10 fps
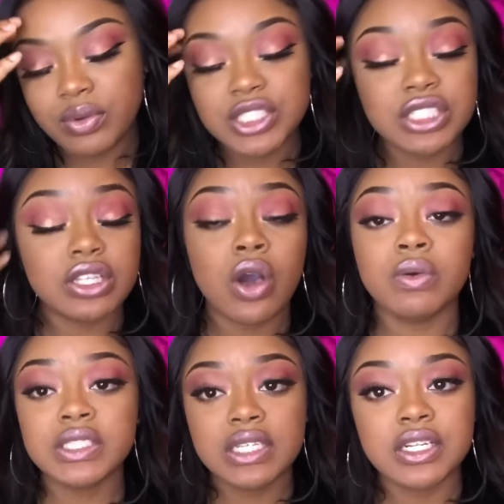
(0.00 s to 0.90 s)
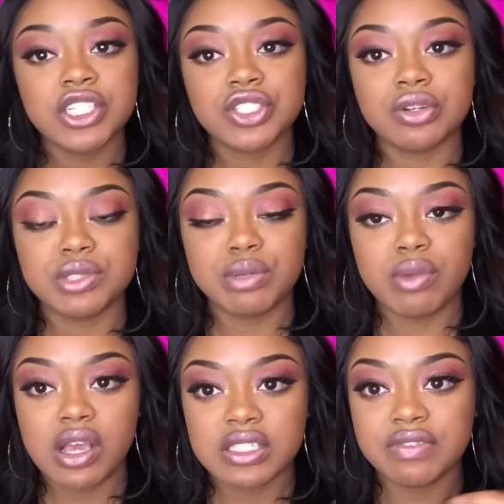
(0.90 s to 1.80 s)
which is always in the description
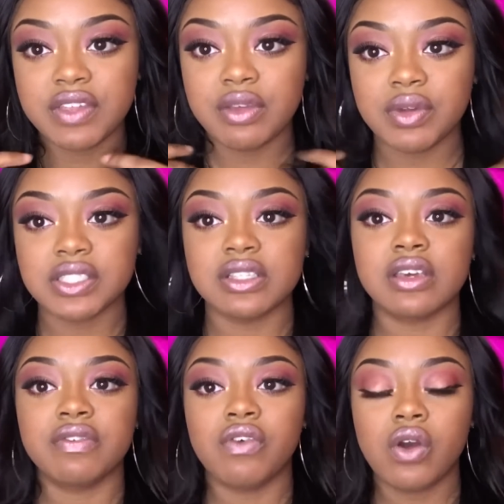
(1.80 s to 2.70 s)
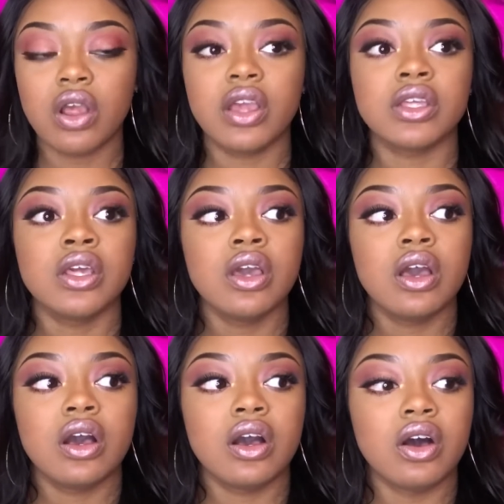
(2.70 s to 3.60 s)
box if anyone is looking for it.
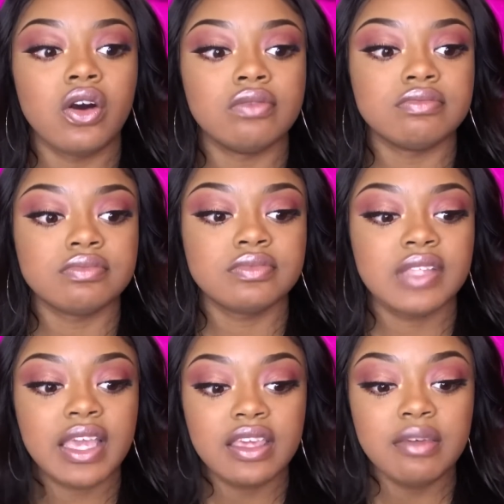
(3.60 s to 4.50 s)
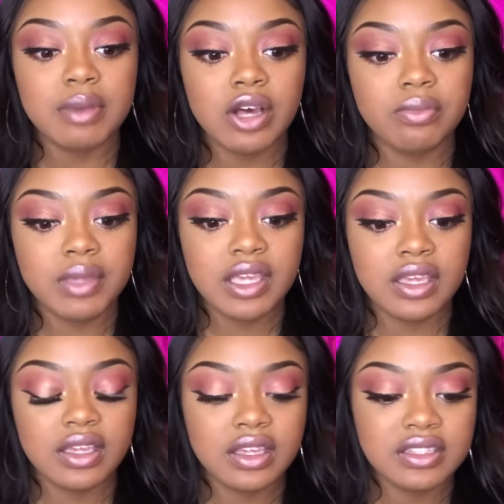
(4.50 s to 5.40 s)
They emailed
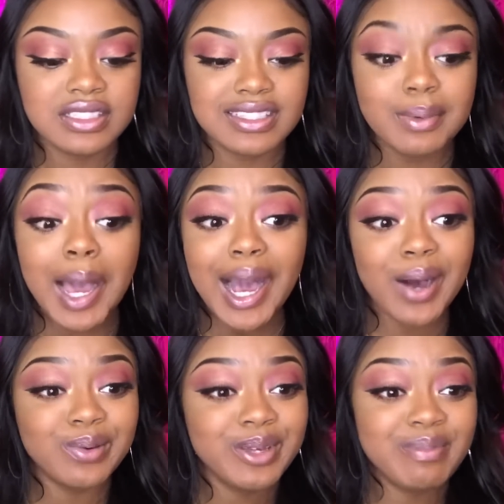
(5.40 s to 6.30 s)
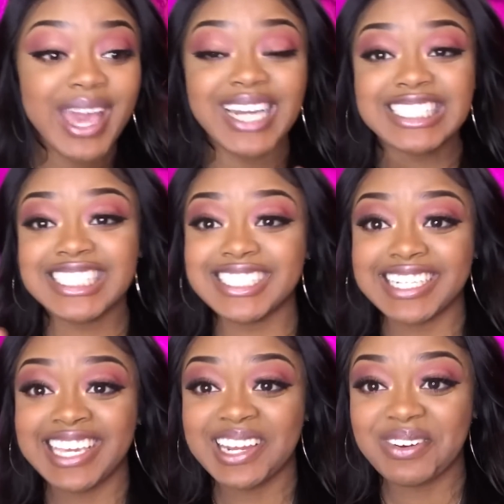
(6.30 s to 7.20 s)
me somehow we managed to
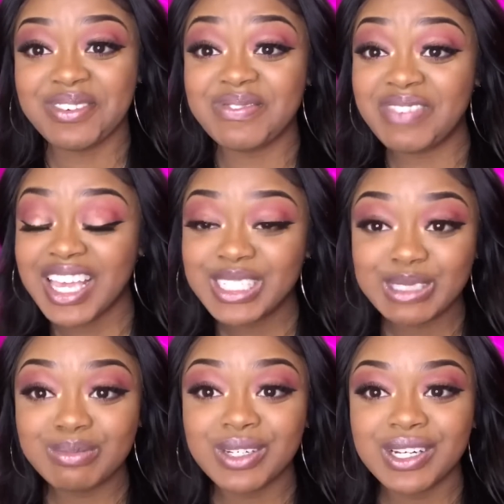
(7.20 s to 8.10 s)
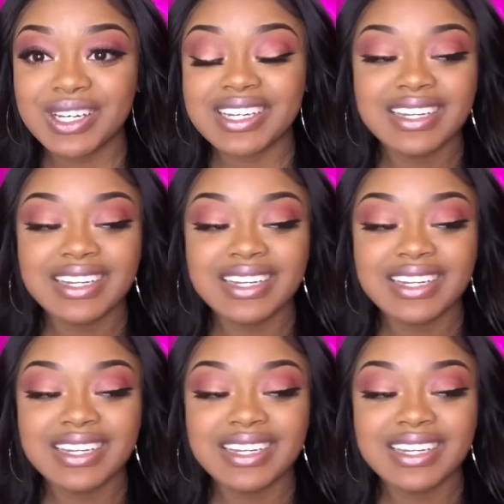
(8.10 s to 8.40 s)
get on Facebook.